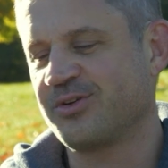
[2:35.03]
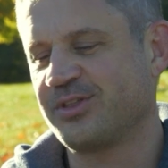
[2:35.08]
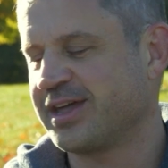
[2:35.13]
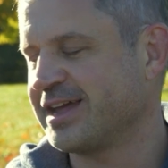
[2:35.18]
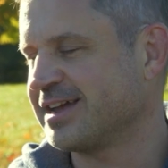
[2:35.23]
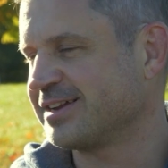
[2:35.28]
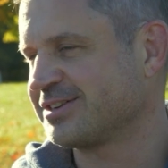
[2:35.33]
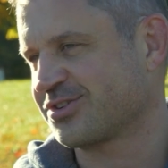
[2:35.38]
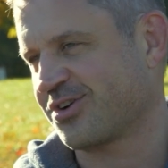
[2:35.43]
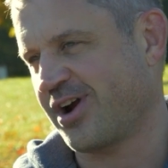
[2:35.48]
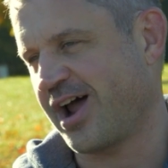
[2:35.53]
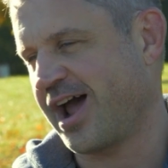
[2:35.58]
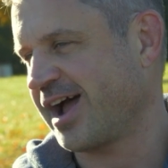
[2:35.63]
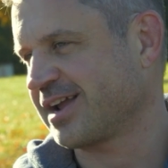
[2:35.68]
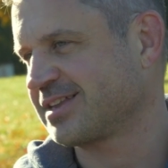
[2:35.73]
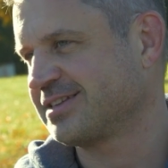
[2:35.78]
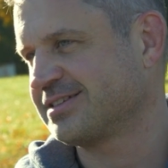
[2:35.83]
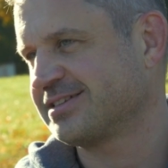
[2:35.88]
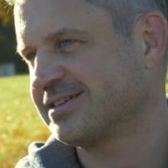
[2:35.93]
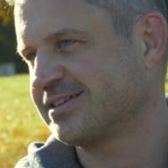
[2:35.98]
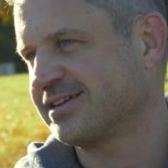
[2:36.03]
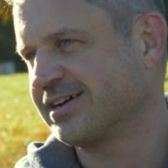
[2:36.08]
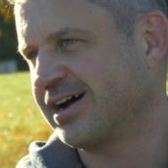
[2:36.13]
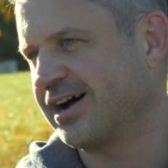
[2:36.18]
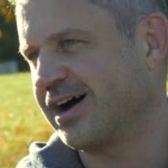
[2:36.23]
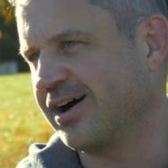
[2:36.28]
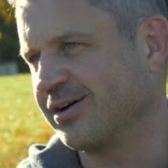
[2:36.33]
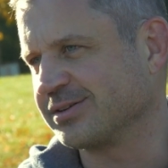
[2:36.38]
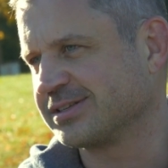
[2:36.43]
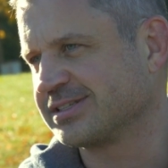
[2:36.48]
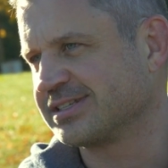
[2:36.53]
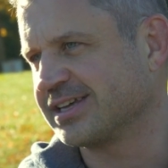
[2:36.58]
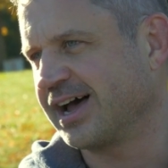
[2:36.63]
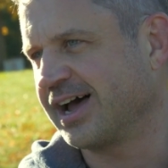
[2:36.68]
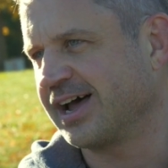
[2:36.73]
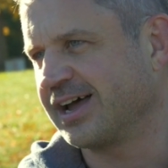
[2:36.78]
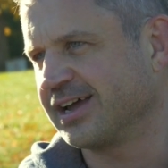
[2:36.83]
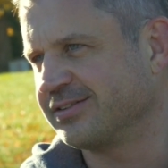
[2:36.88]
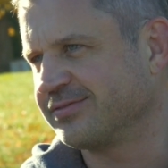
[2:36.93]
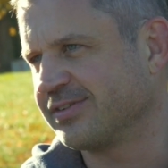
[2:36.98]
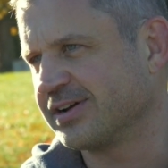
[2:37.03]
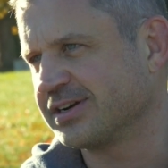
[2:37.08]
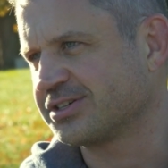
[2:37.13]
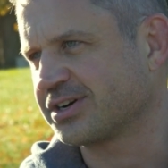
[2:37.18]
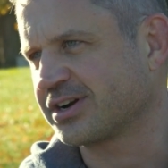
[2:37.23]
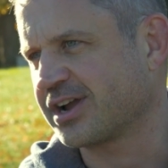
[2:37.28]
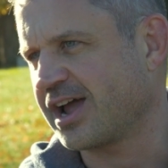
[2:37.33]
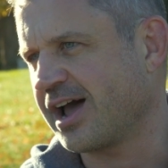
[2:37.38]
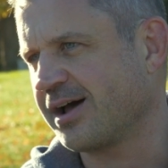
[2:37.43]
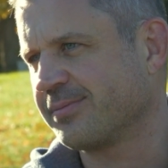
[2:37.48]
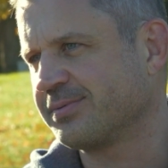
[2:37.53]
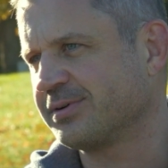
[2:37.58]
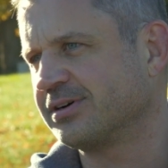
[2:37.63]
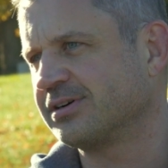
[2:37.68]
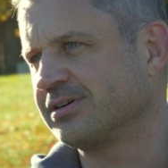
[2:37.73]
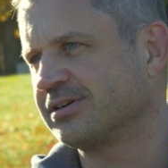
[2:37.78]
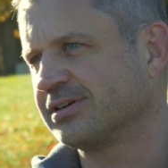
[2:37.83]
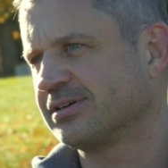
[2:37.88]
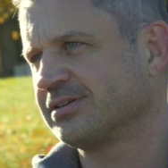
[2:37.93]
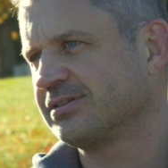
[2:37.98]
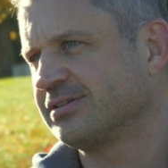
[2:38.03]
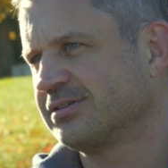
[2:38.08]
do they attract outside venture capital?